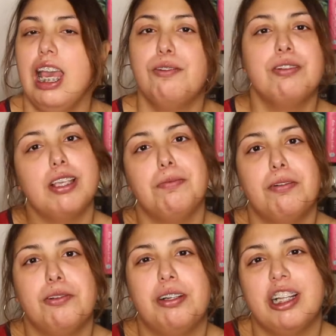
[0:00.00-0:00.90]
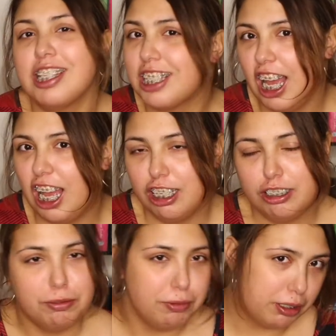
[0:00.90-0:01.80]
Hey, what's up everyone? It's Kat.
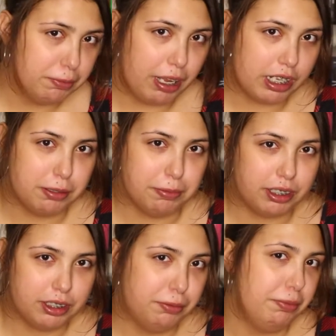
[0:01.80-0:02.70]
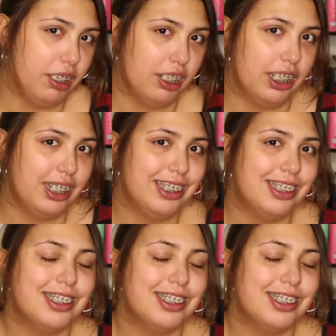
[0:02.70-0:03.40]
Welcome back to BookTube Beginnings.